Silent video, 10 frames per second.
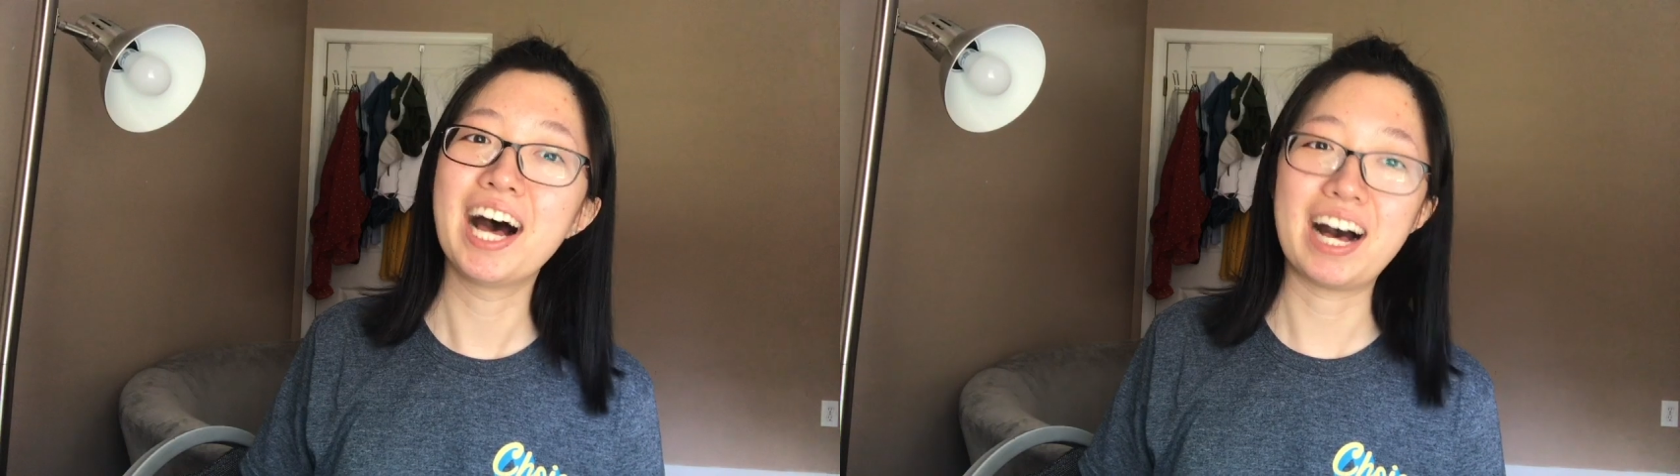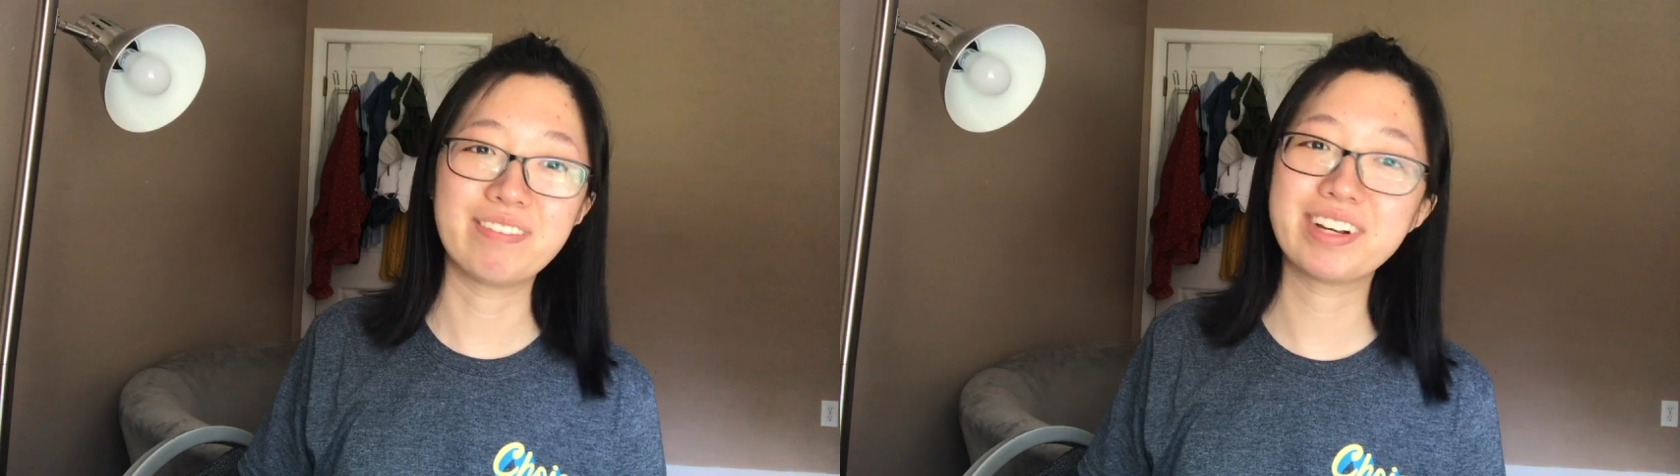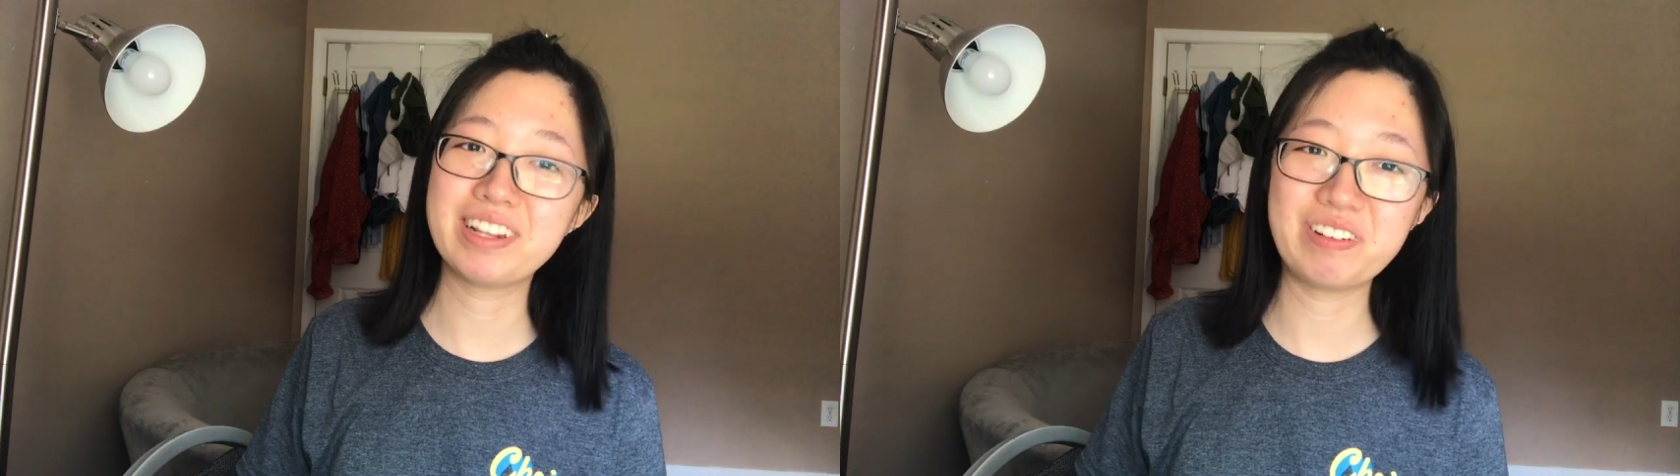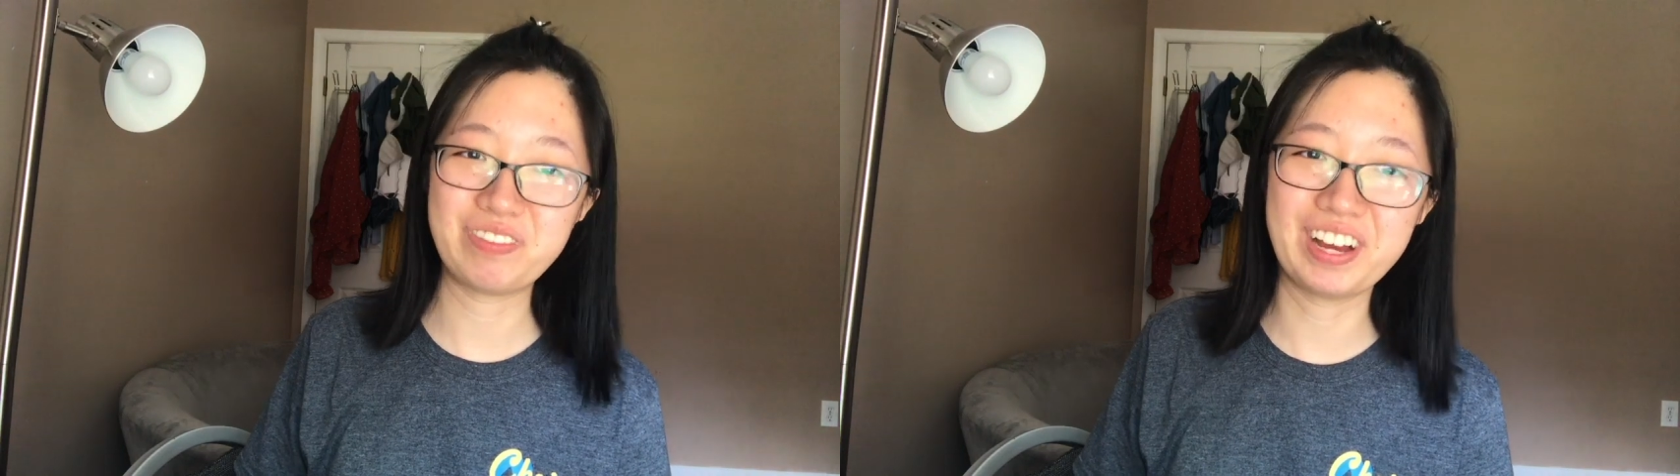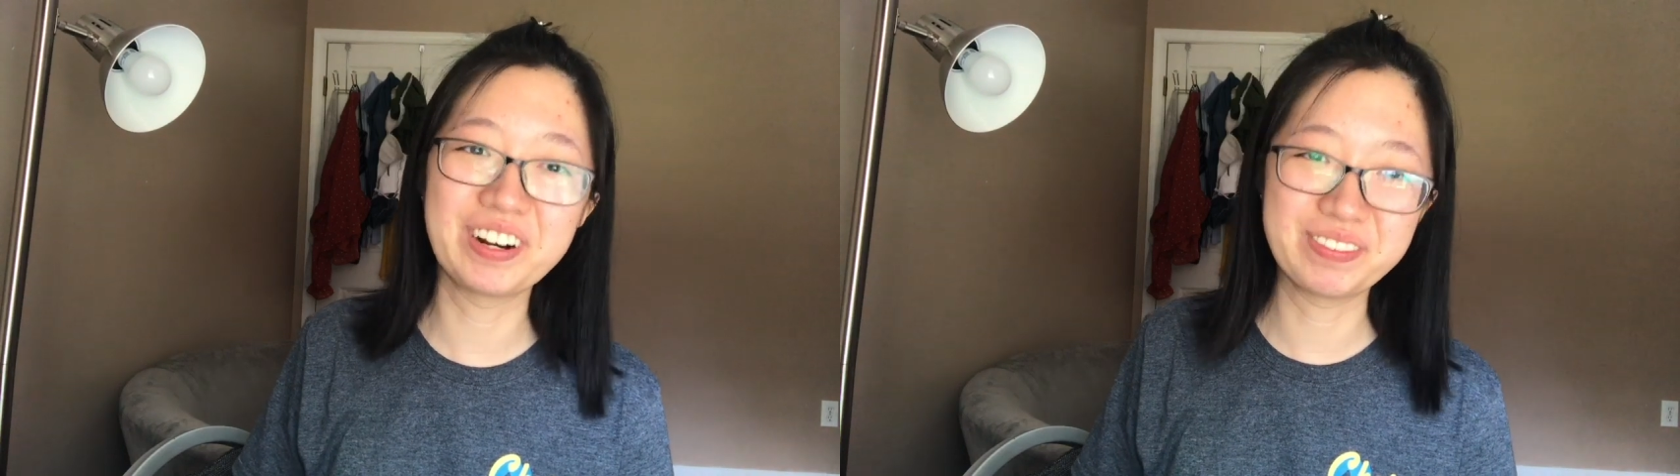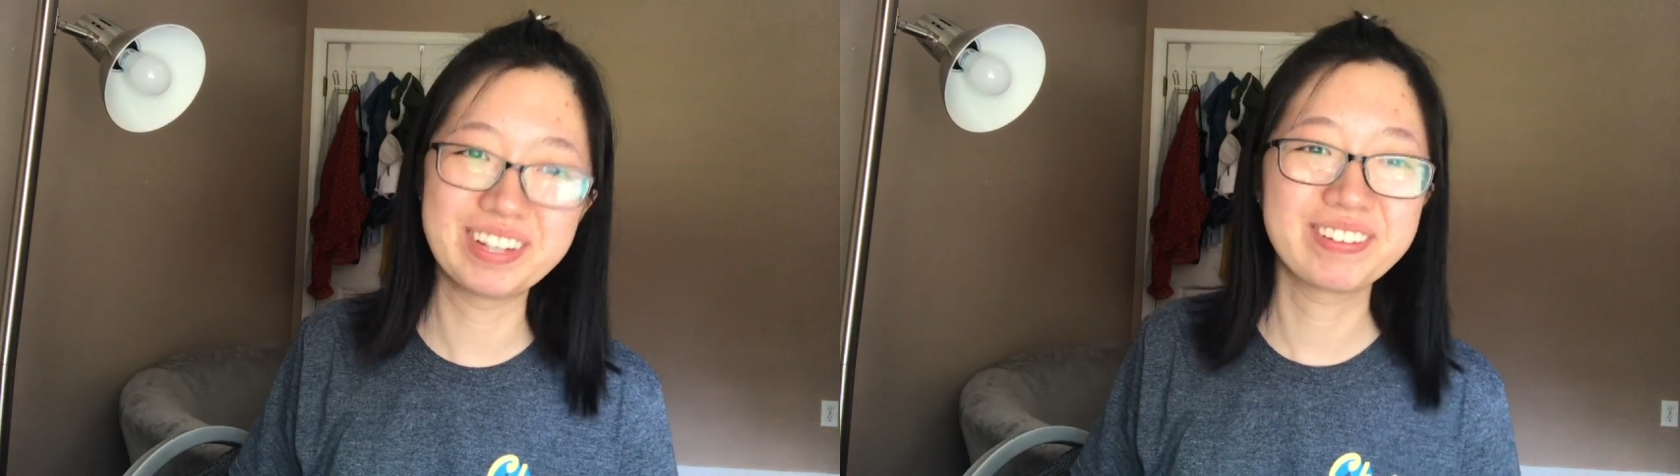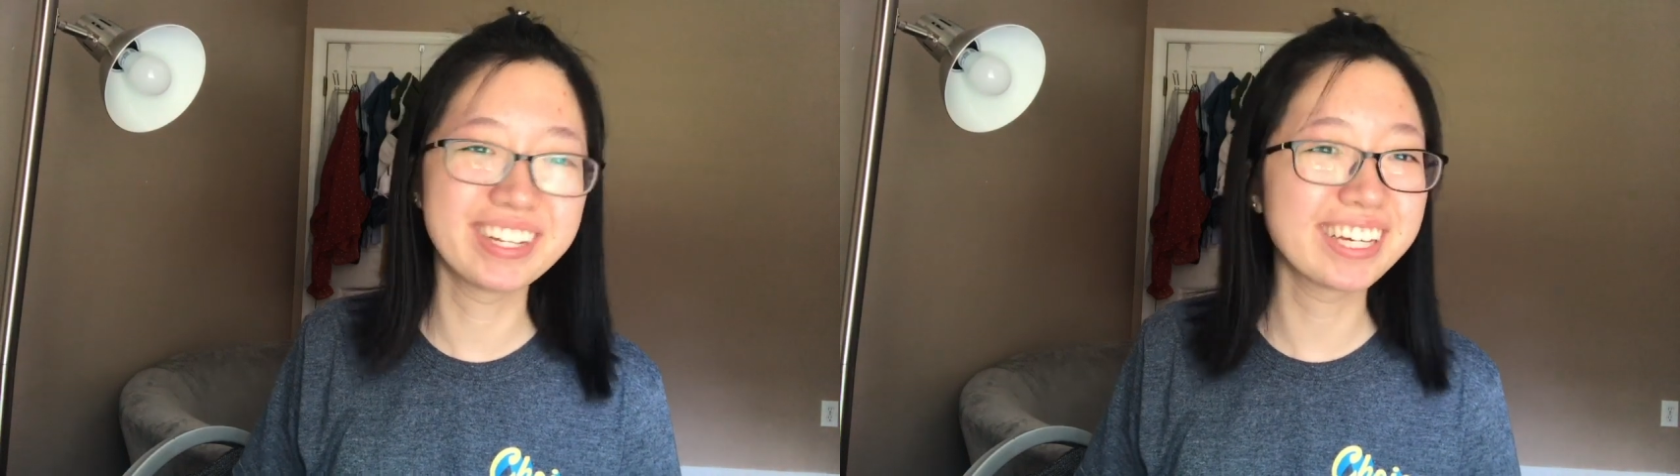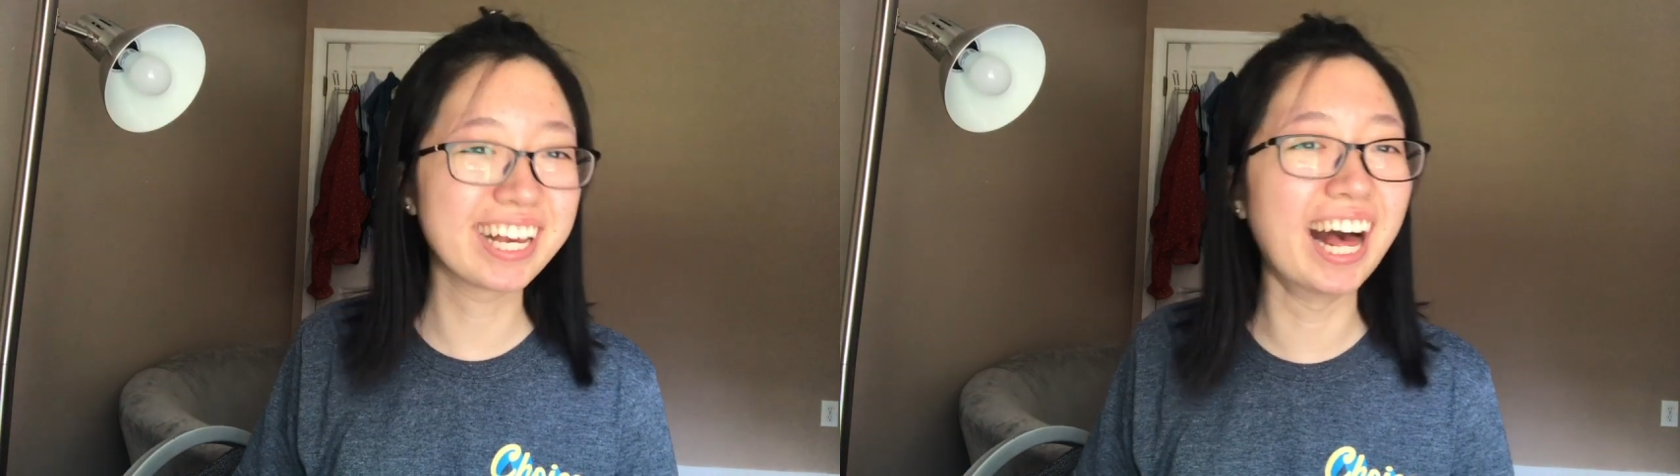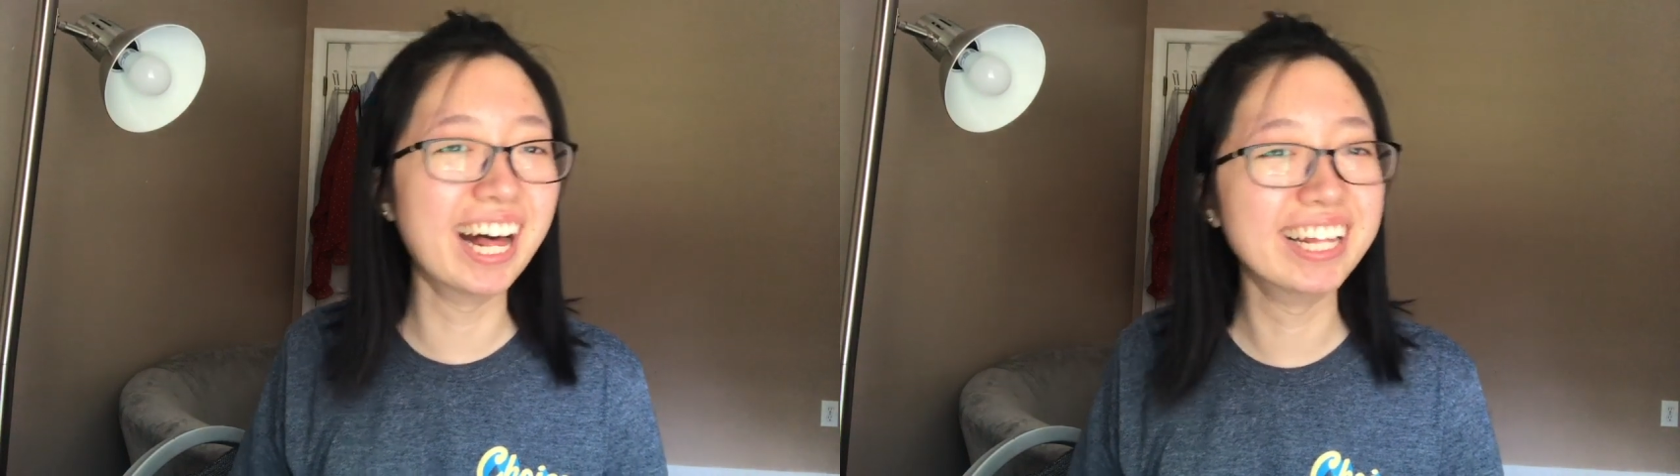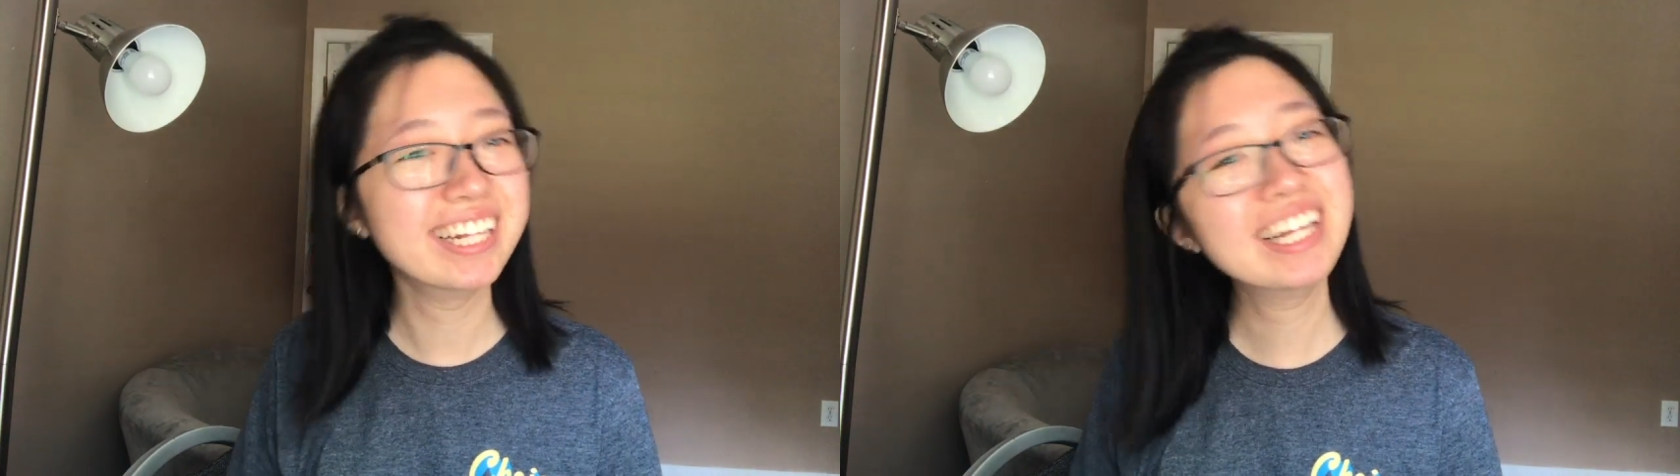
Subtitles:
I'm gonna fail my PCAT.